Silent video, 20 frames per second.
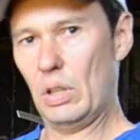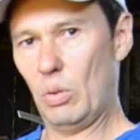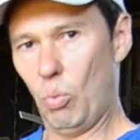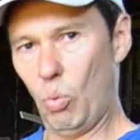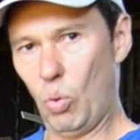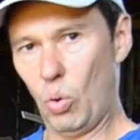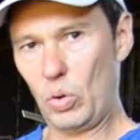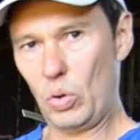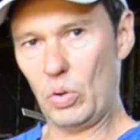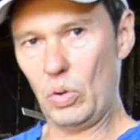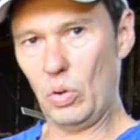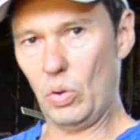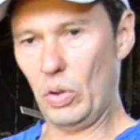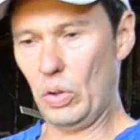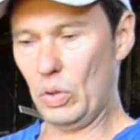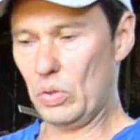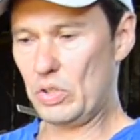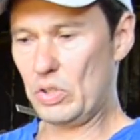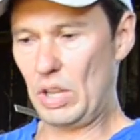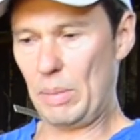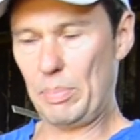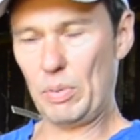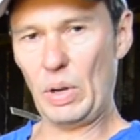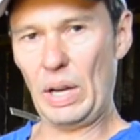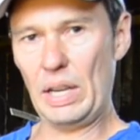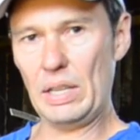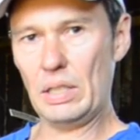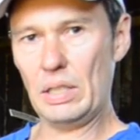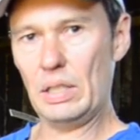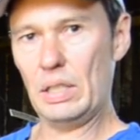Water and oil
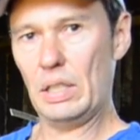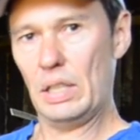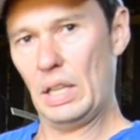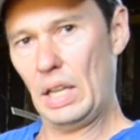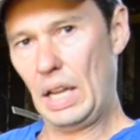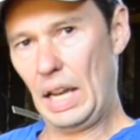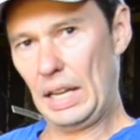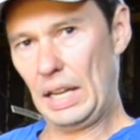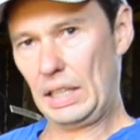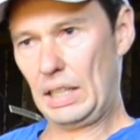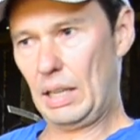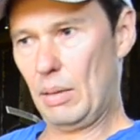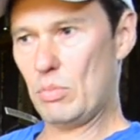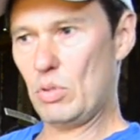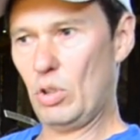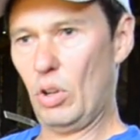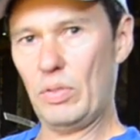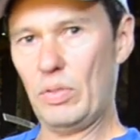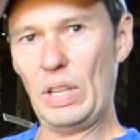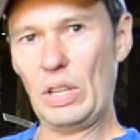separate, and it comes off.